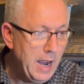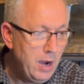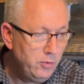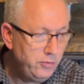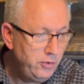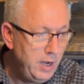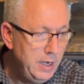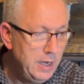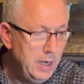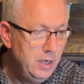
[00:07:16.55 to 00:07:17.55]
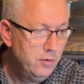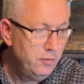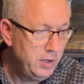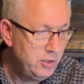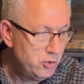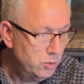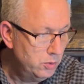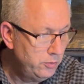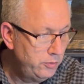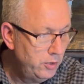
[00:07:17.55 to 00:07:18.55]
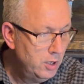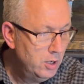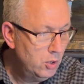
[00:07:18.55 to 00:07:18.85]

outside individuals